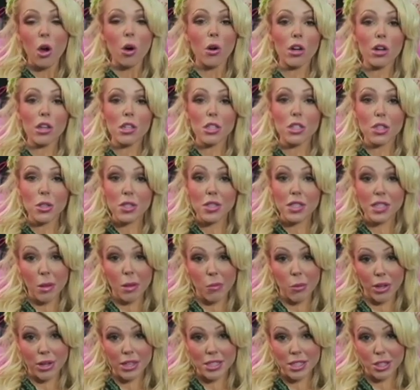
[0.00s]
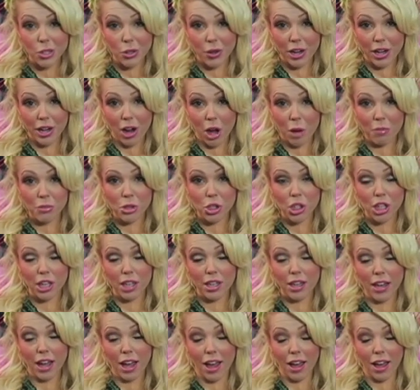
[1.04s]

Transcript: Or also Subway is a great option.